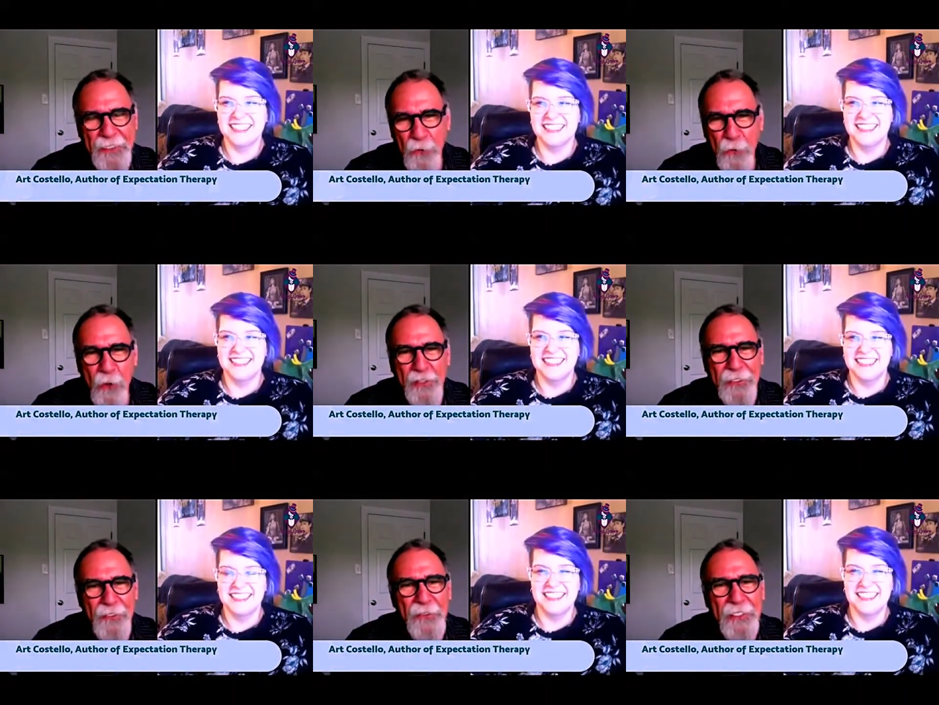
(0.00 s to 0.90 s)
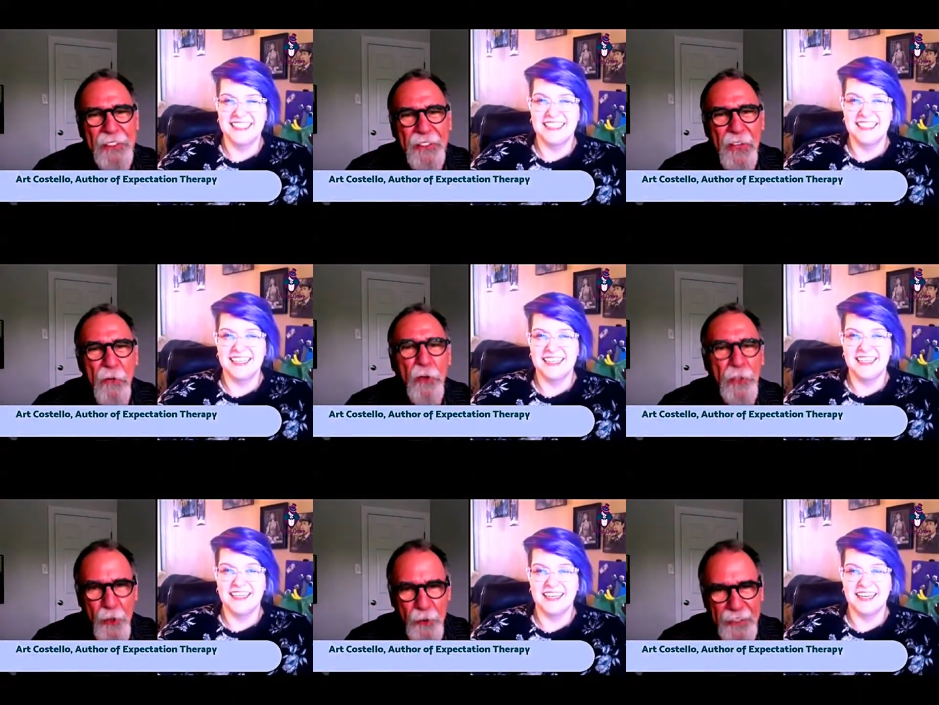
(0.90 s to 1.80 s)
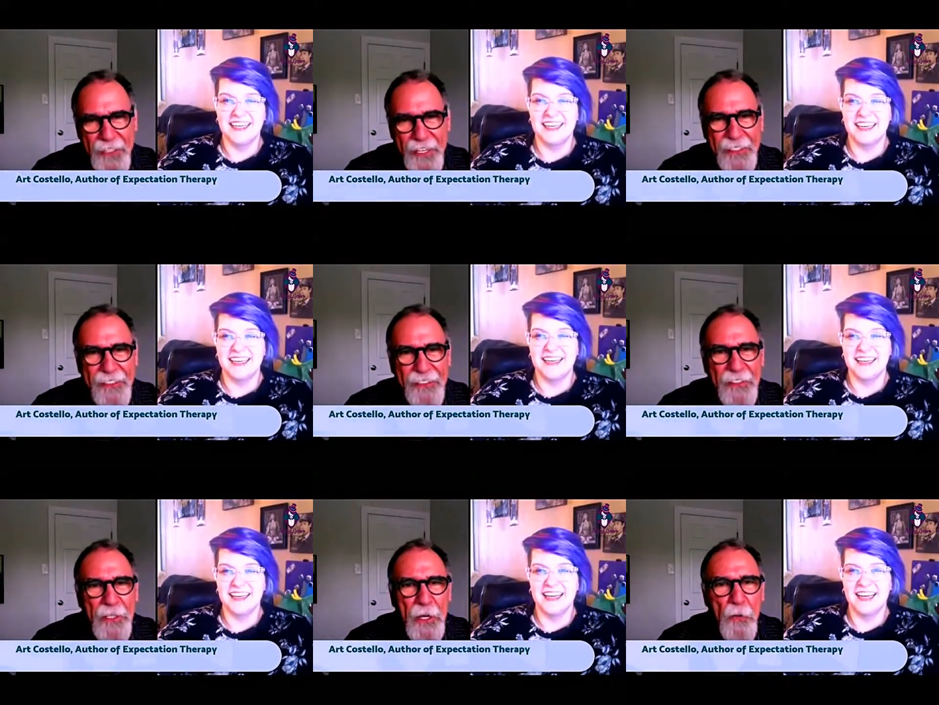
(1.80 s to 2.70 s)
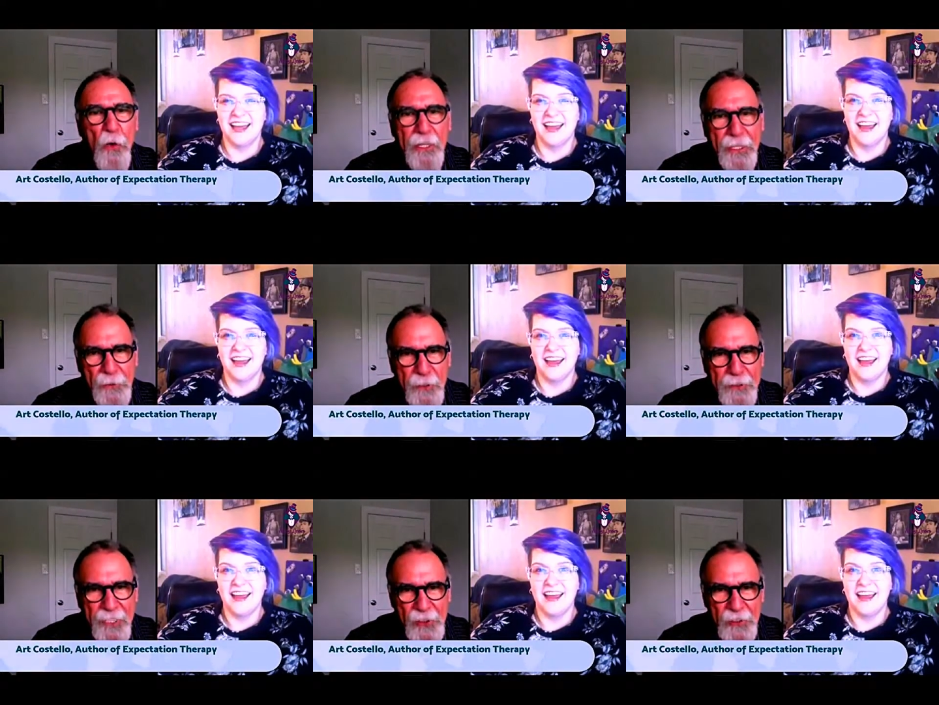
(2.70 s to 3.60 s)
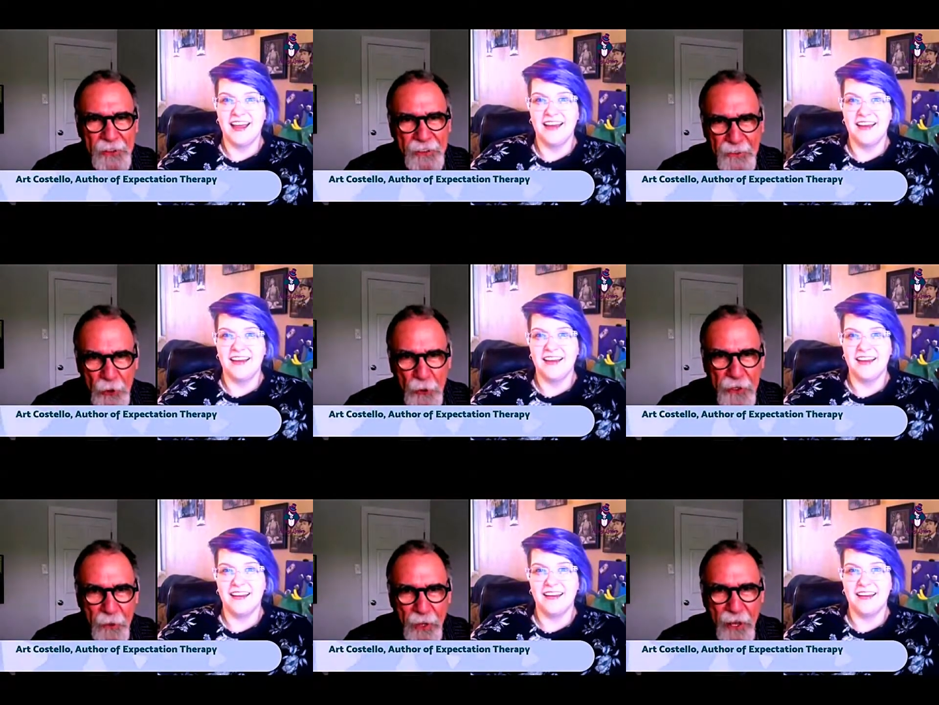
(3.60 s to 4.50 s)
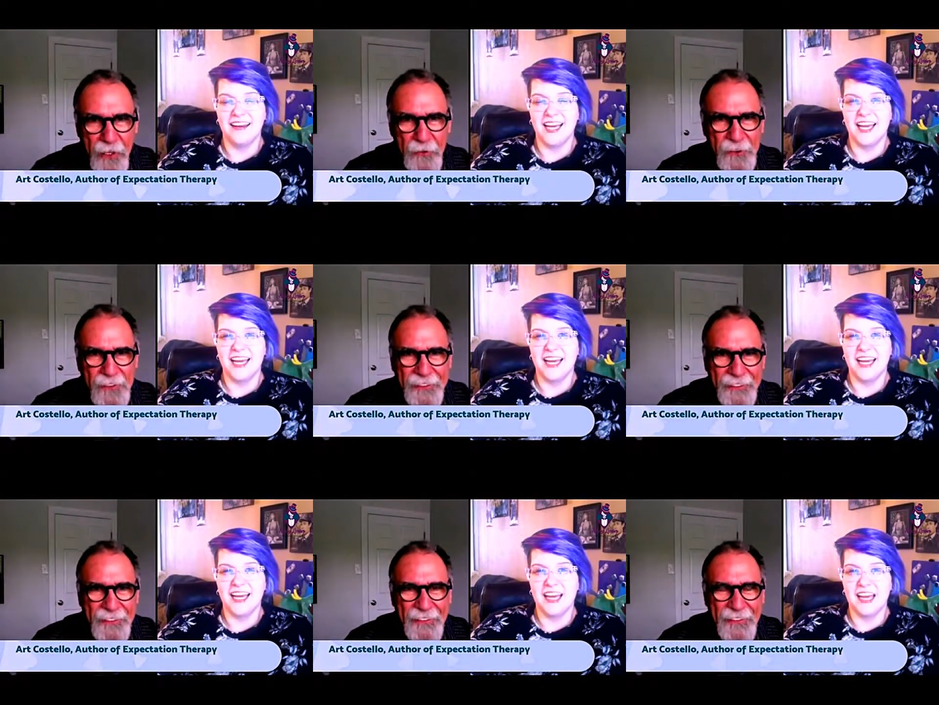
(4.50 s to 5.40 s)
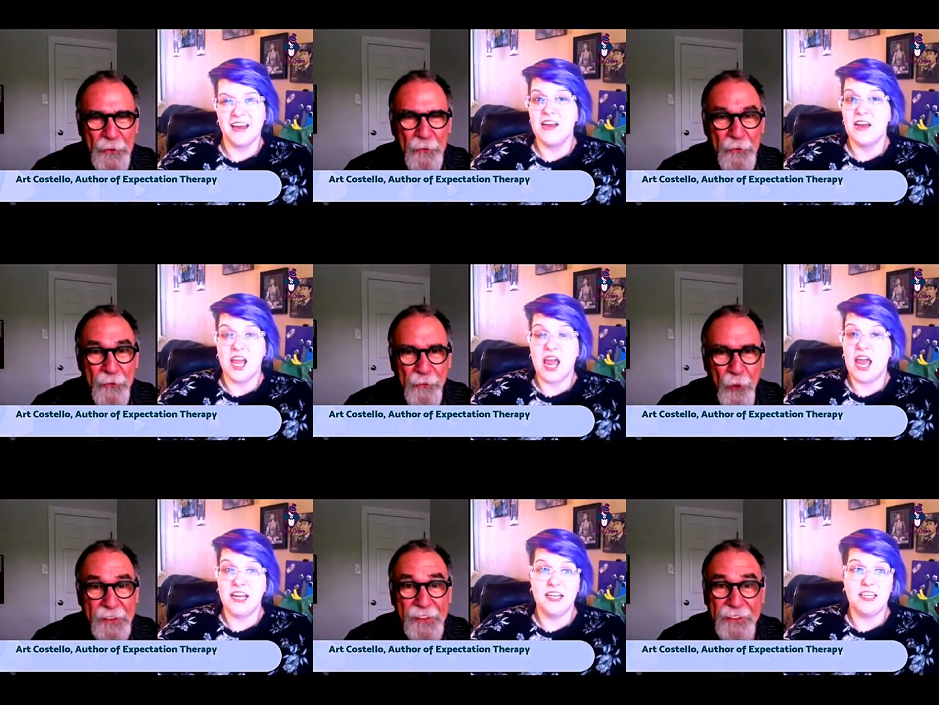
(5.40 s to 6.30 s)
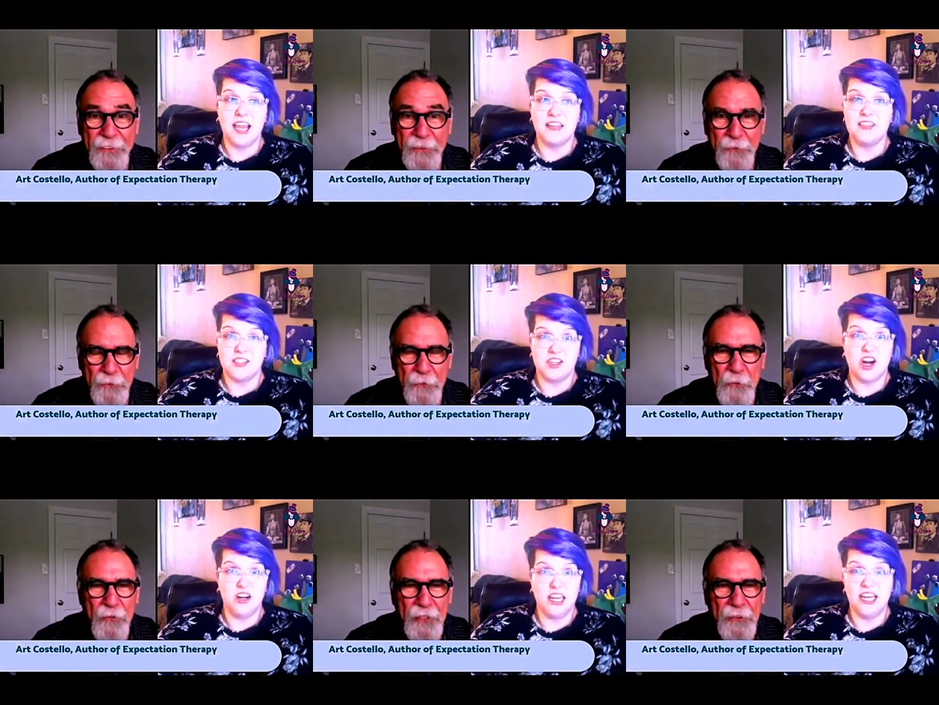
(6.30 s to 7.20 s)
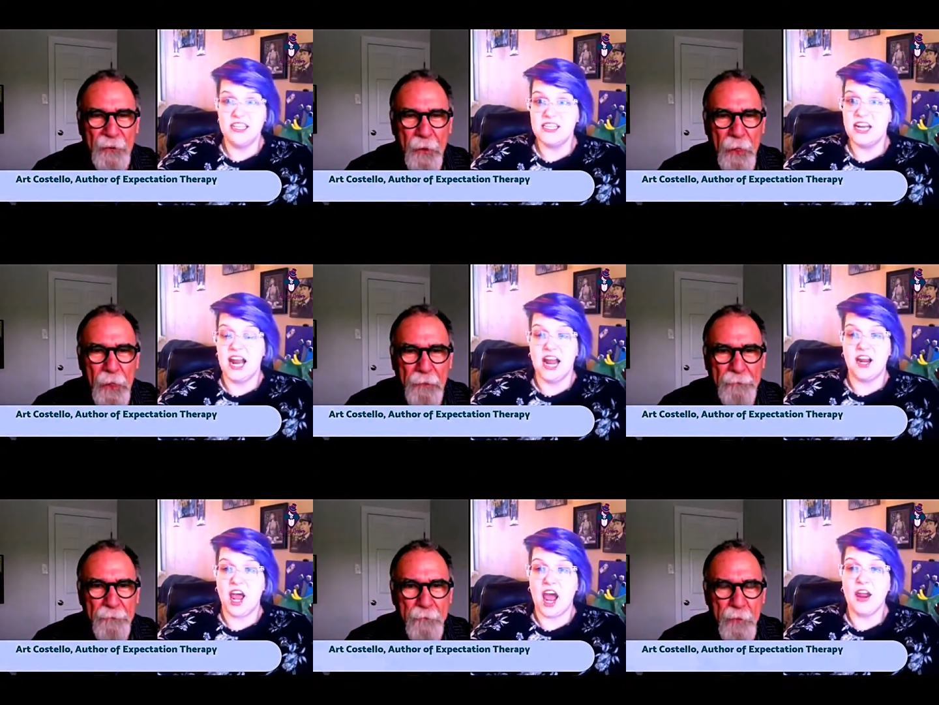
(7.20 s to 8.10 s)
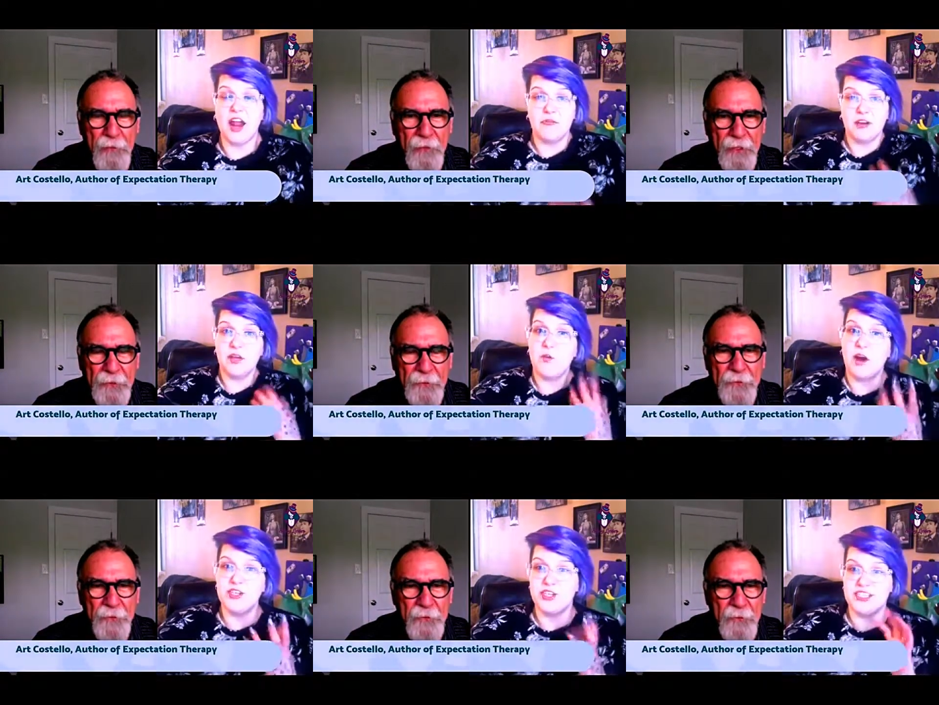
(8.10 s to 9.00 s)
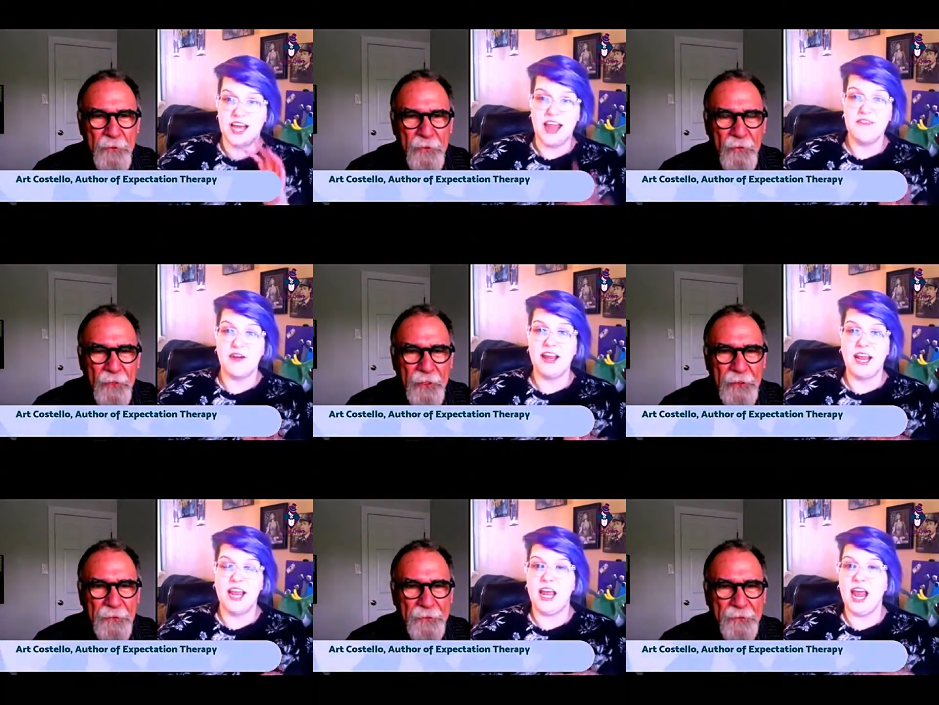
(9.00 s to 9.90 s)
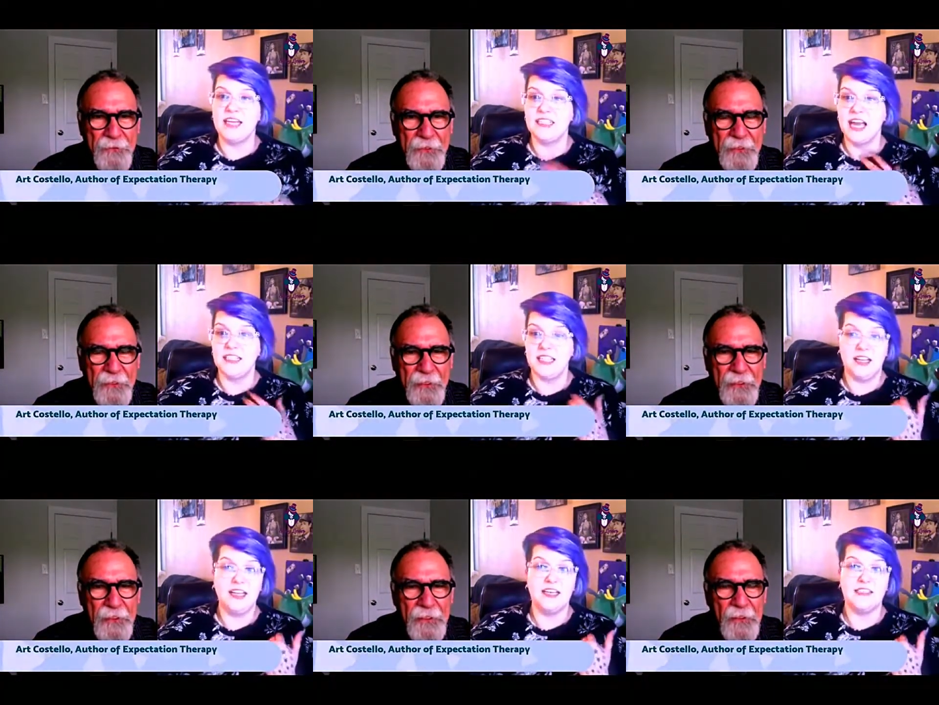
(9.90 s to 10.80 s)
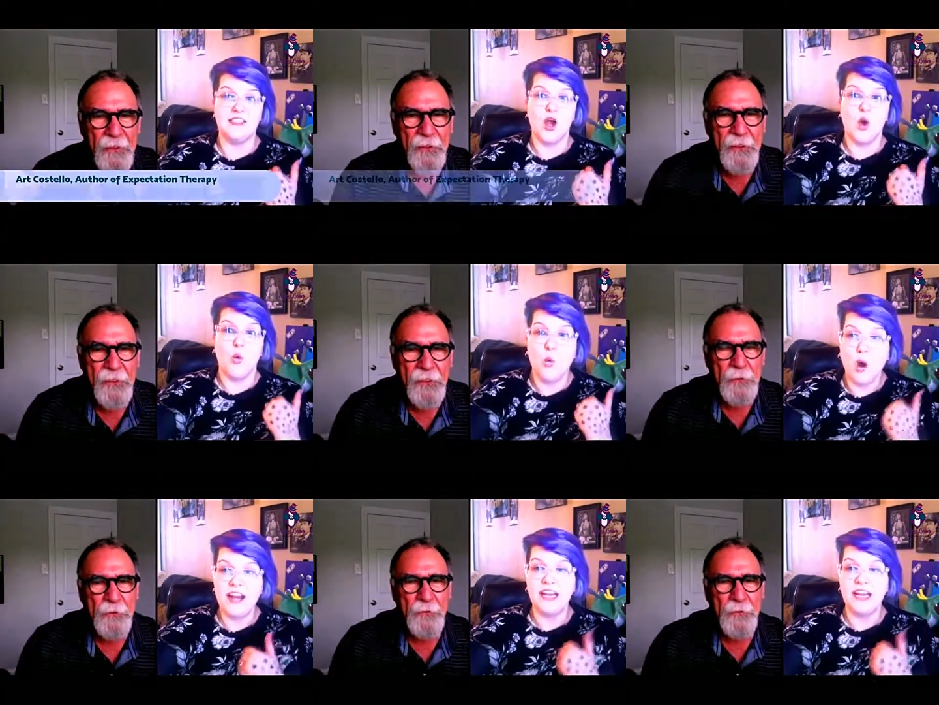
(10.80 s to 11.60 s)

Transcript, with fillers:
Speaker 1: at what they will learn today and what expectations can do in their lives.
Speaker 2: And, and it's, it's, startling, isn't it? And I, I really want you to dive right in and, and tell us what